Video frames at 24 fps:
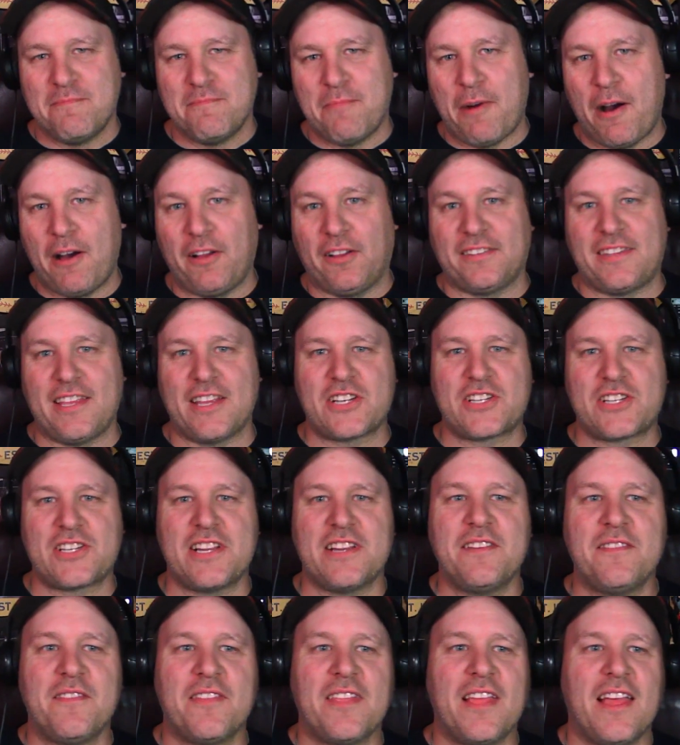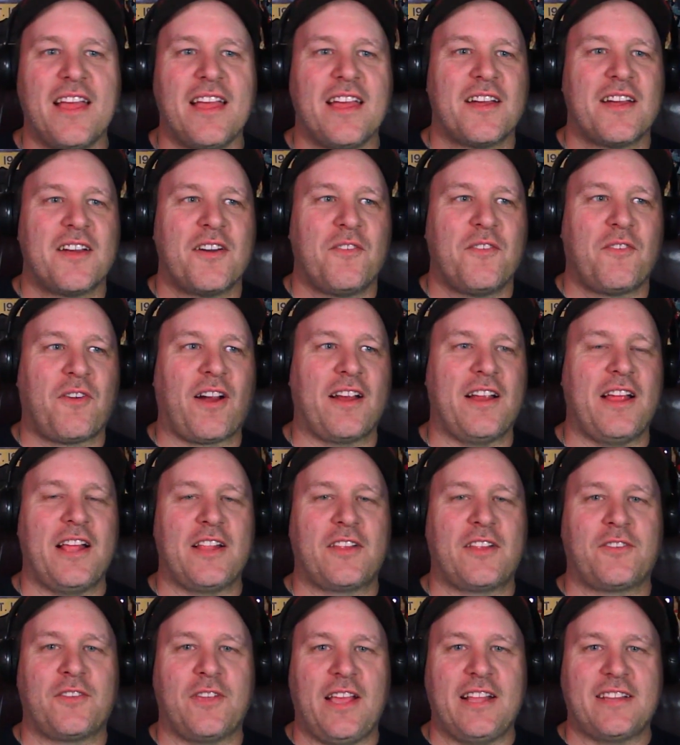politician, where
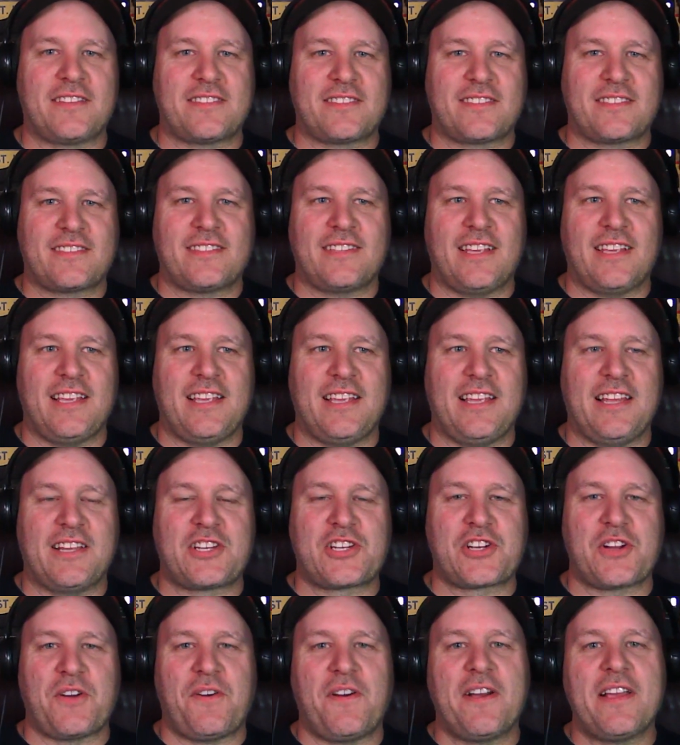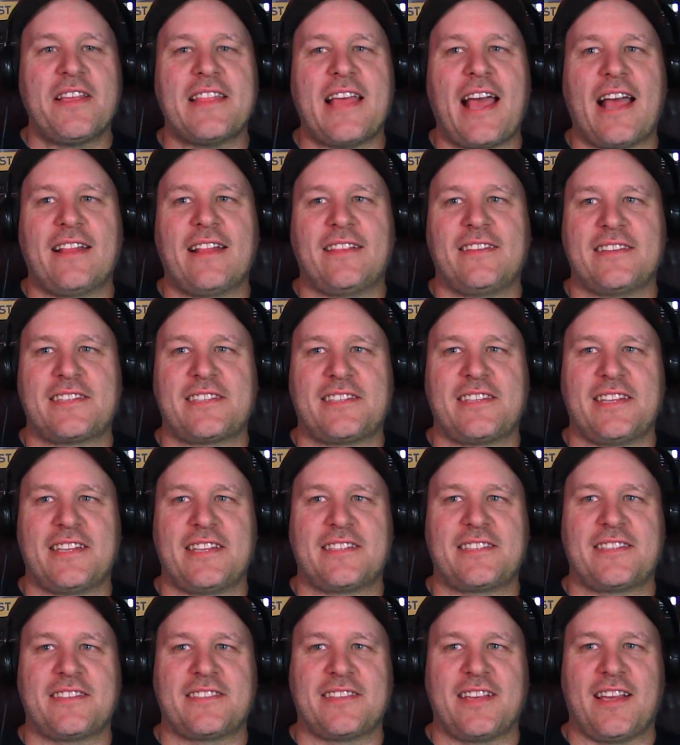it's showing that this
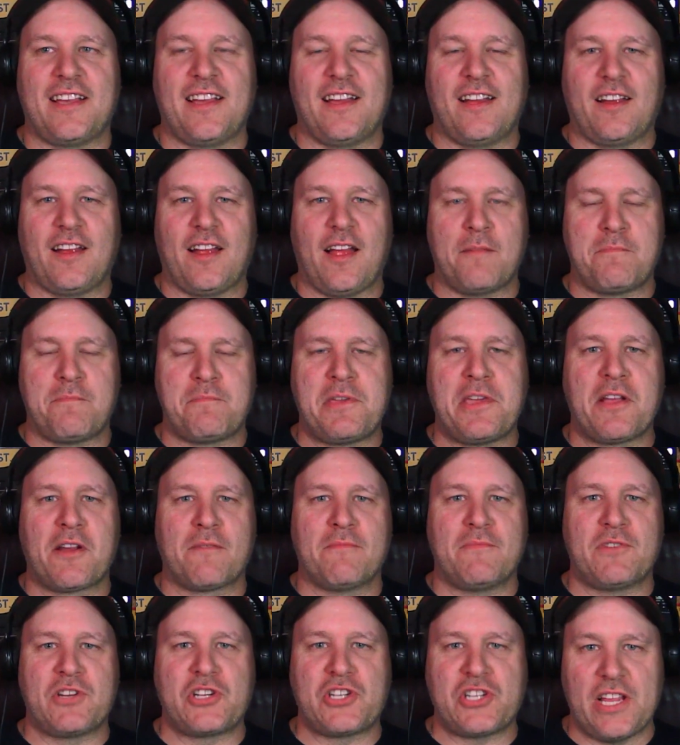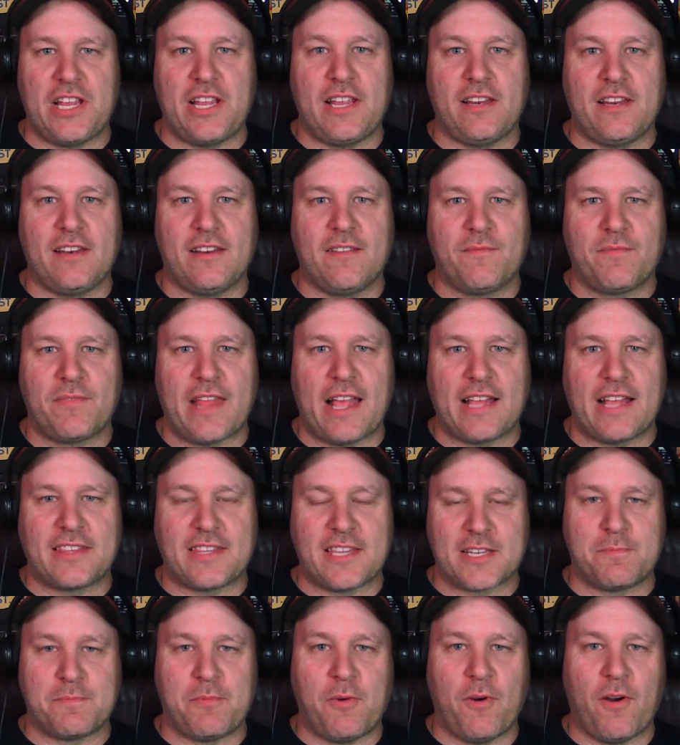is a pure machine at
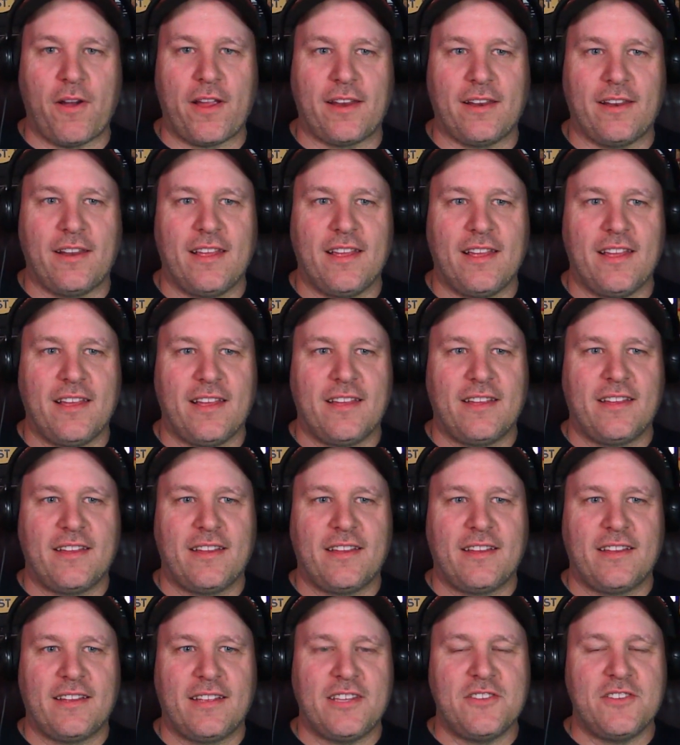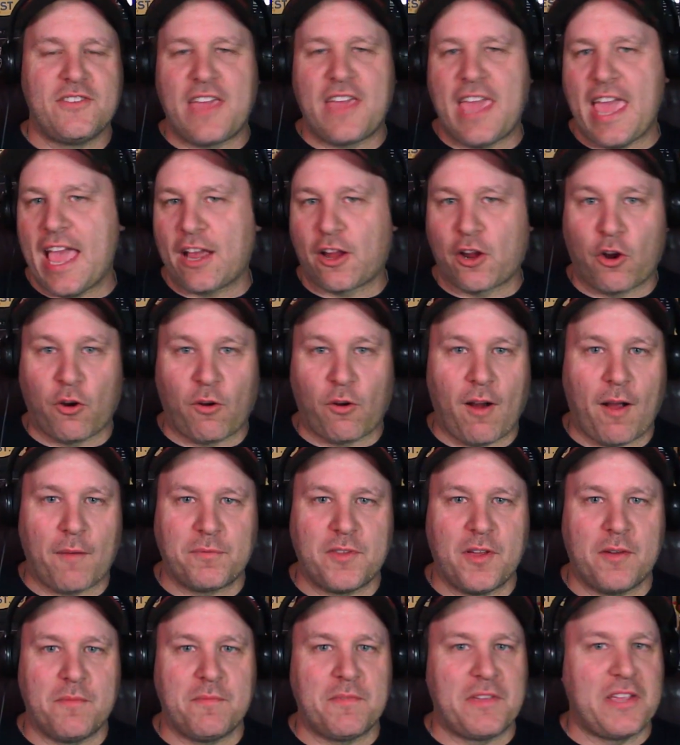this point. You can't
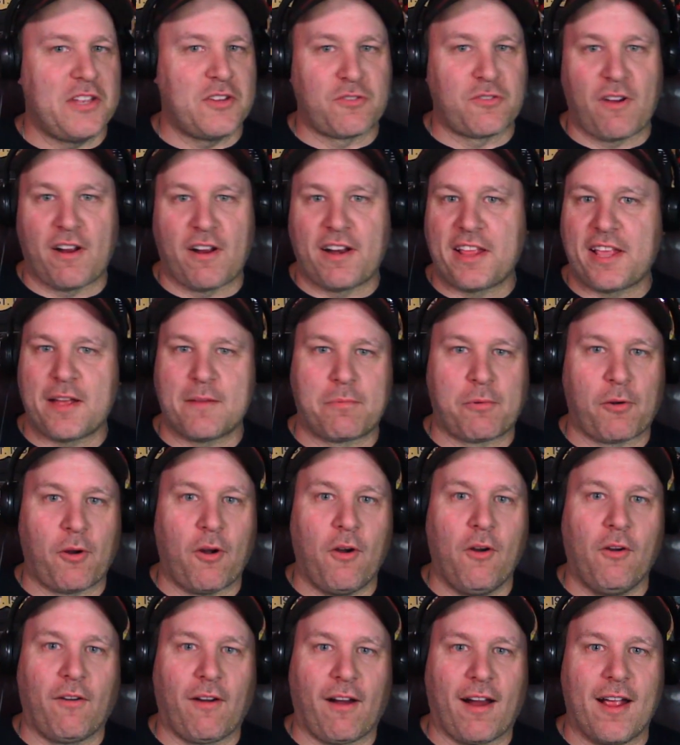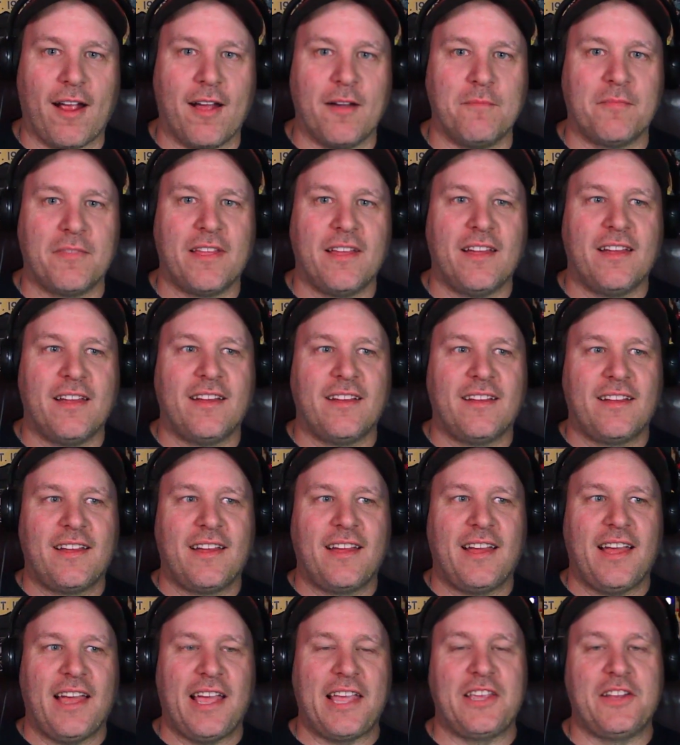corrupt him. He's running a program,
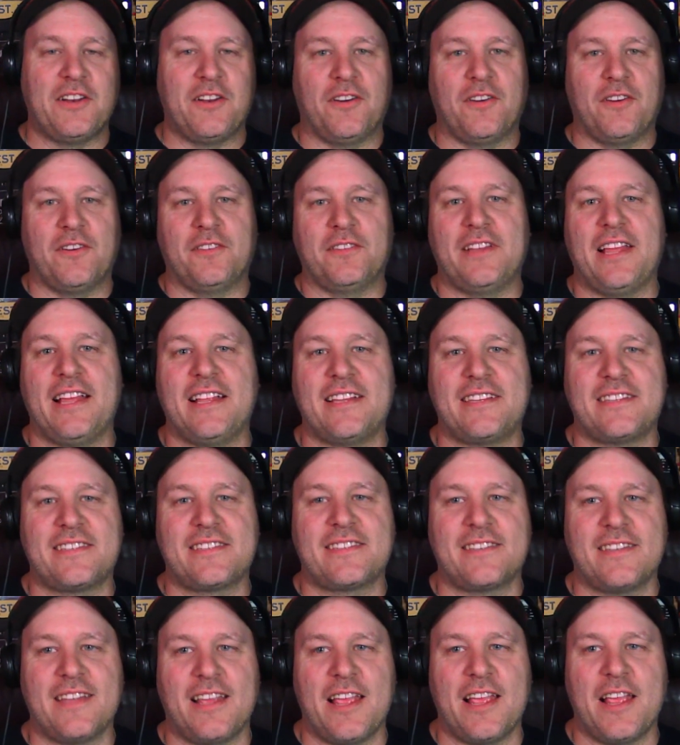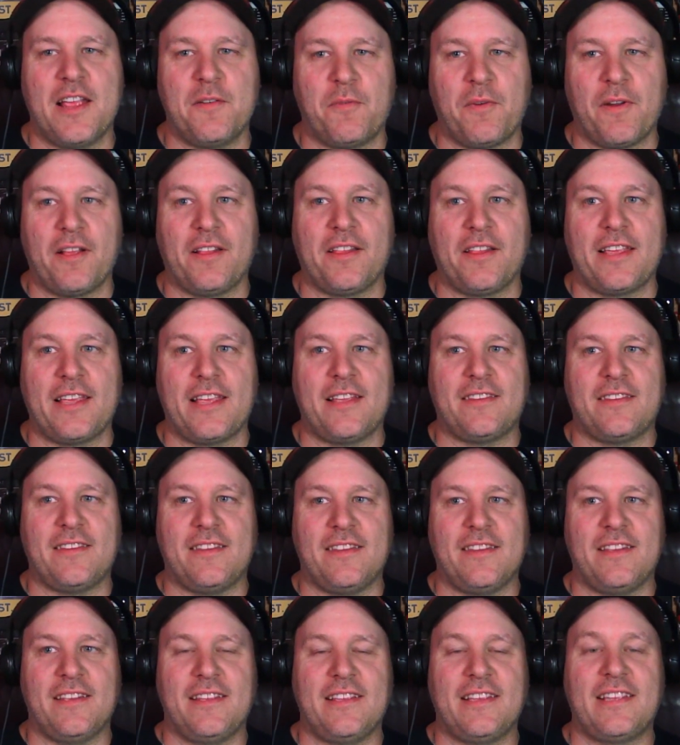and you know, it really
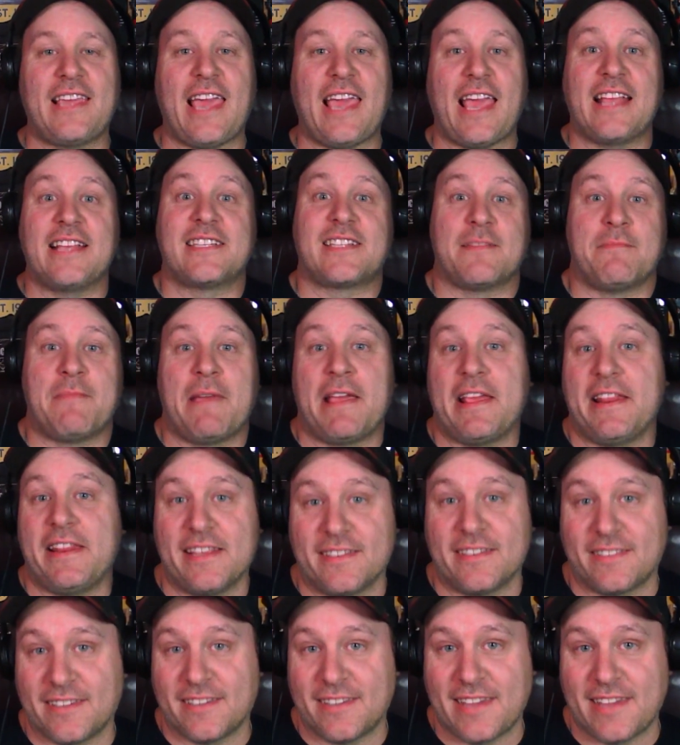gains the media's